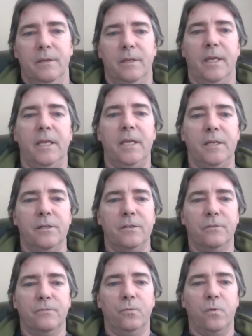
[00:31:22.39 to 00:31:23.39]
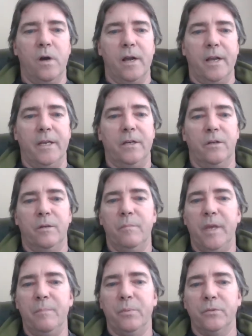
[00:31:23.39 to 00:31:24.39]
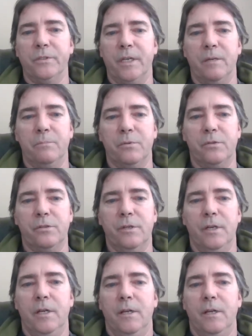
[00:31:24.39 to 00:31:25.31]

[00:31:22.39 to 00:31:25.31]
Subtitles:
the hint of wine on maple tips,